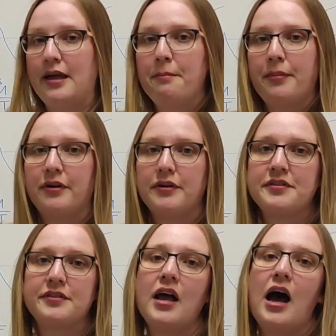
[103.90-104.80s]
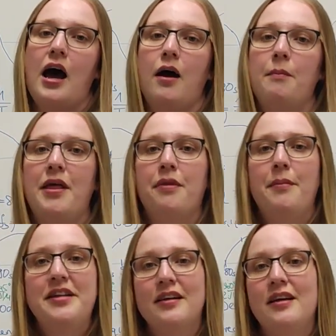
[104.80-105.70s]
numbers are a
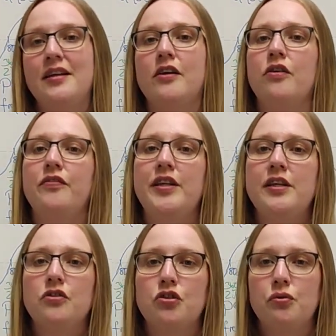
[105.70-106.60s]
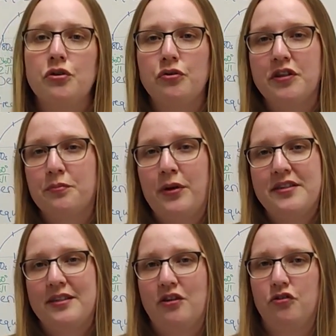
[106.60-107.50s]
mathematically convenient tool to
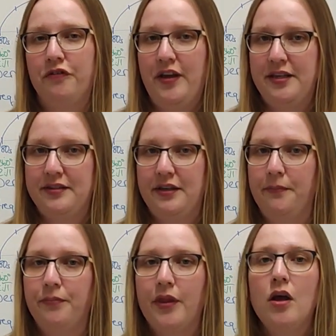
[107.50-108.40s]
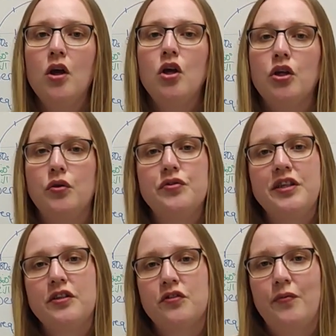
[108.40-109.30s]
express such a phasor.
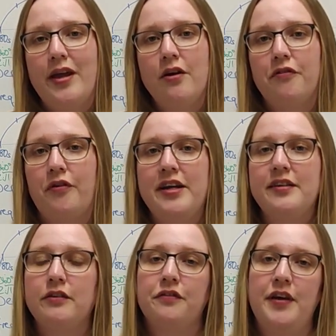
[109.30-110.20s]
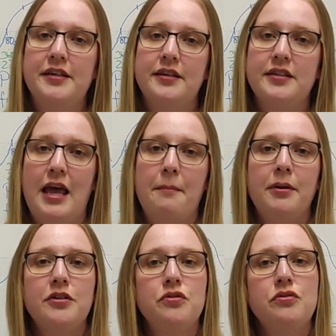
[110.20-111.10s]
Using this way of writing the phasor, the
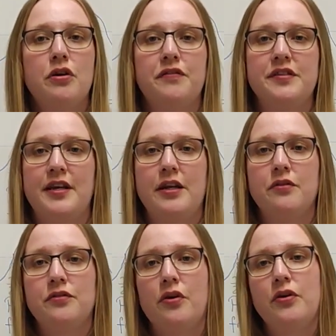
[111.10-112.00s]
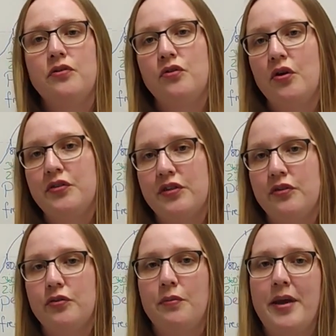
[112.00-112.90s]
amplitude of the sinusoid turns
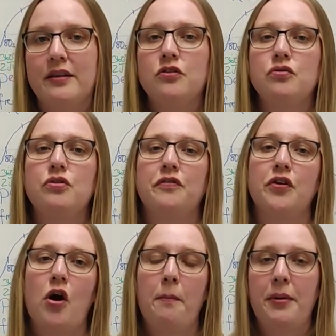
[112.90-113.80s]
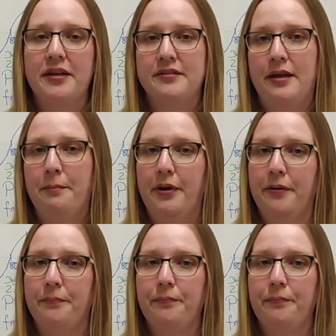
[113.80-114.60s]
into the magnitude of the complex number.